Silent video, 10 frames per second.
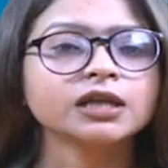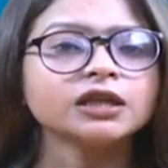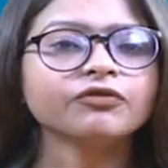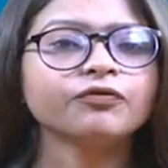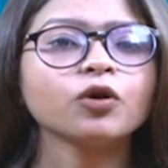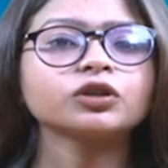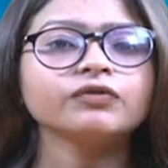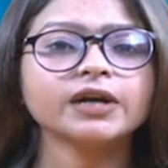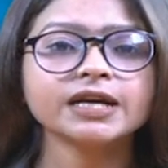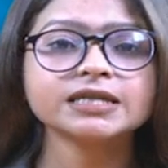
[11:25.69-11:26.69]
The fourth
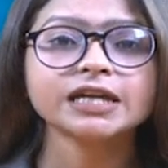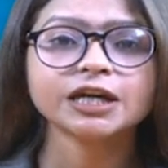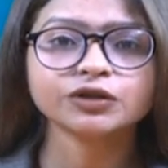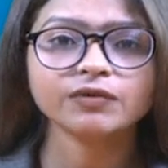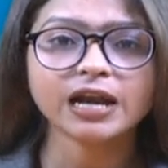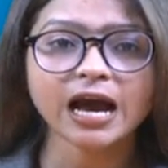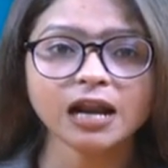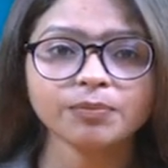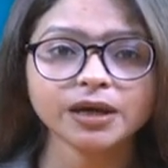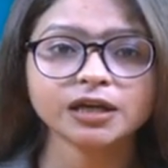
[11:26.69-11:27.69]
one is it will
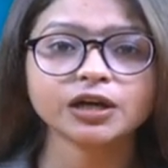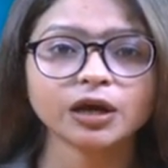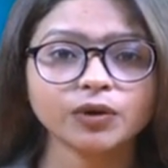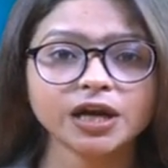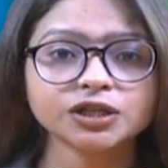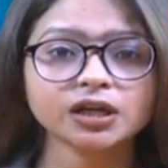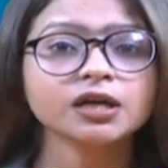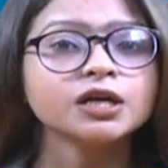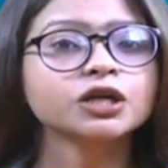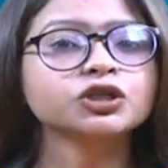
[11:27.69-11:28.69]
help in
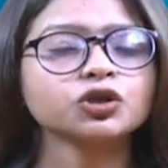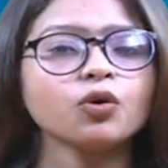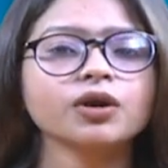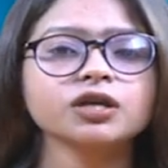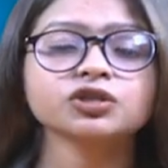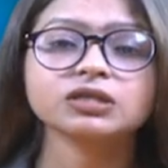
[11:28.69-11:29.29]
regulating storage,